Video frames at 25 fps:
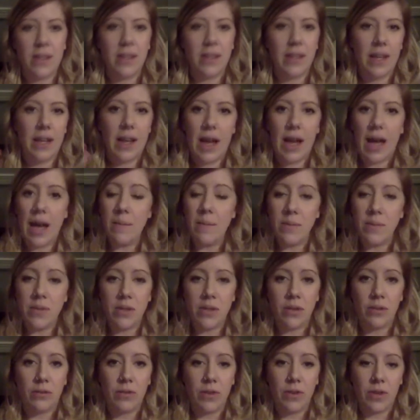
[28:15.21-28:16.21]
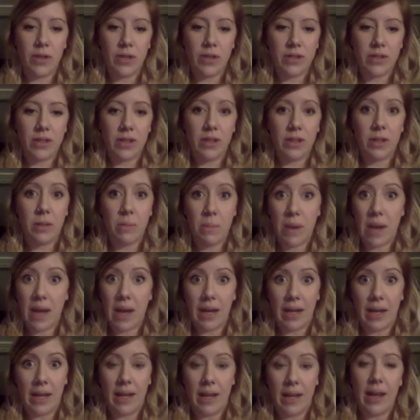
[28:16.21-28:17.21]
like I'm so focused on the
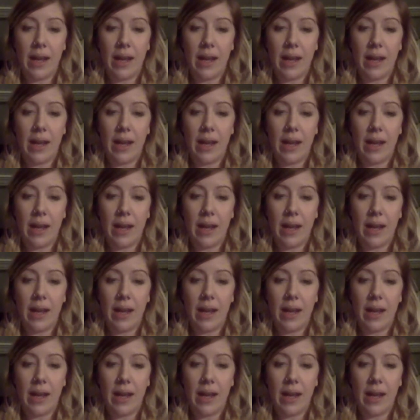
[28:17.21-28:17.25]
body.